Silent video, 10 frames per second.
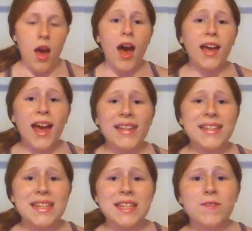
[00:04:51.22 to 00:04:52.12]

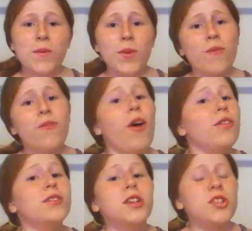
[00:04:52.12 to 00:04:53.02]
Augustus from The
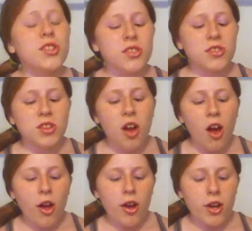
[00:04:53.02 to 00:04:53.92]
Fault in Our
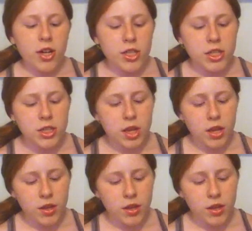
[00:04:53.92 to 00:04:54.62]
Stars.